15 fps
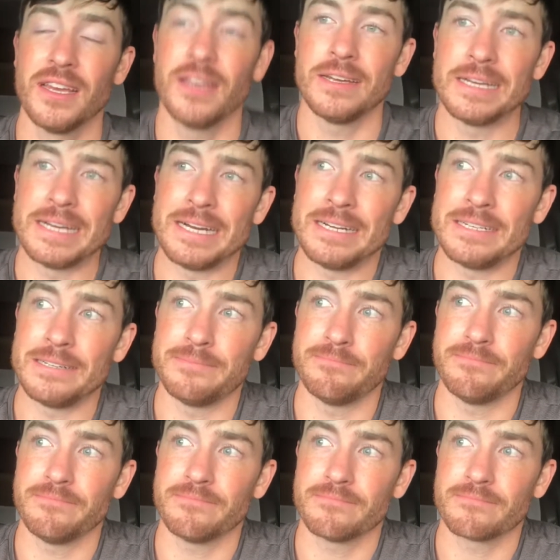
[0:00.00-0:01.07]
and
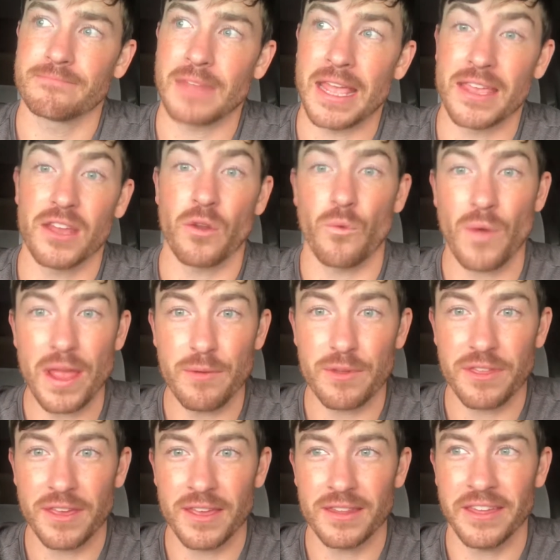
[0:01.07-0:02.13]
get away with
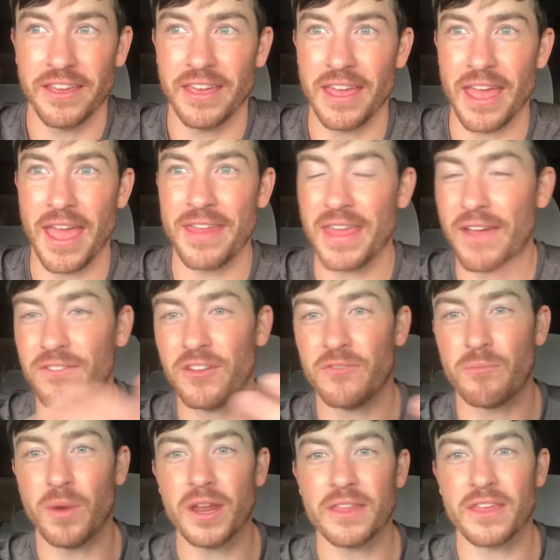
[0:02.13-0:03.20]
it, and they have enough
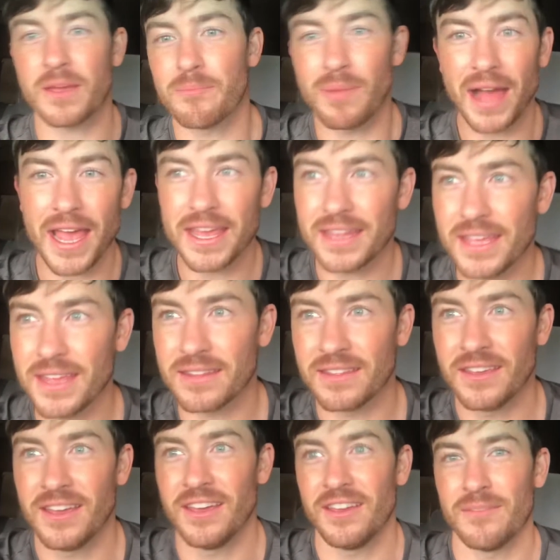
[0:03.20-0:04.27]
money they can buy in.
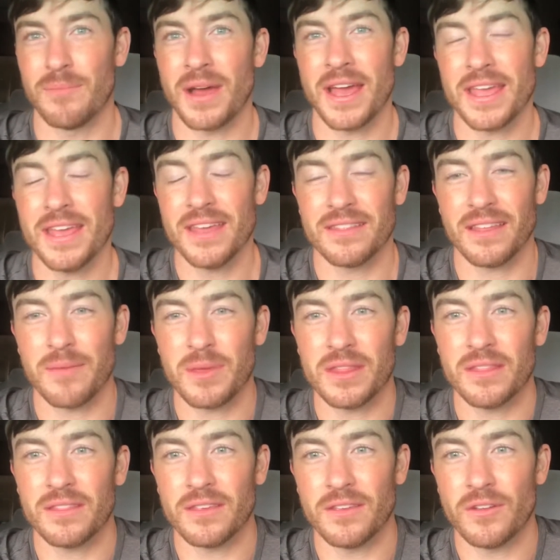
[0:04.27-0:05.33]
I
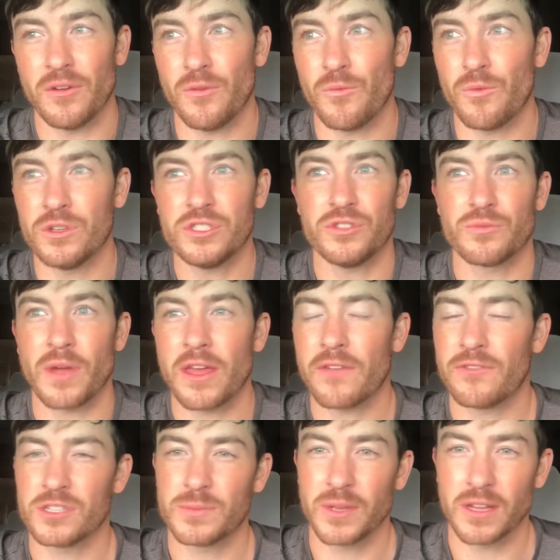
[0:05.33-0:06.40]
mean, wouldn't you rather, if
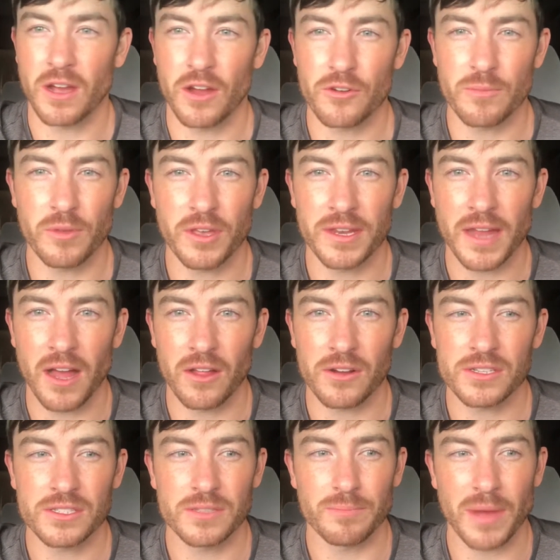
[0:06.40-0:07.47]
you're spending $100 million
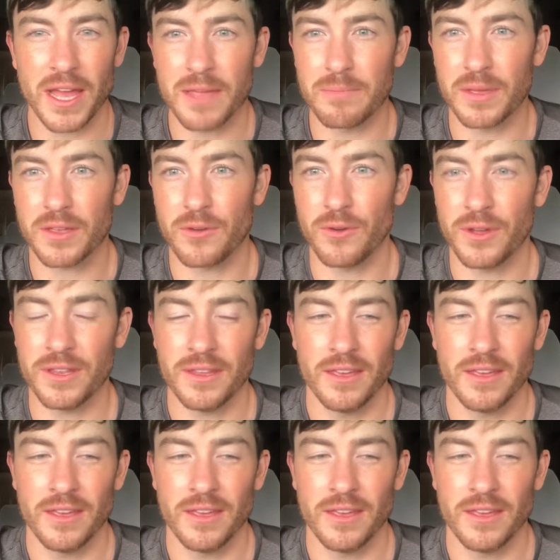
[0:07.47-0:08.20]
buying Bitcoin,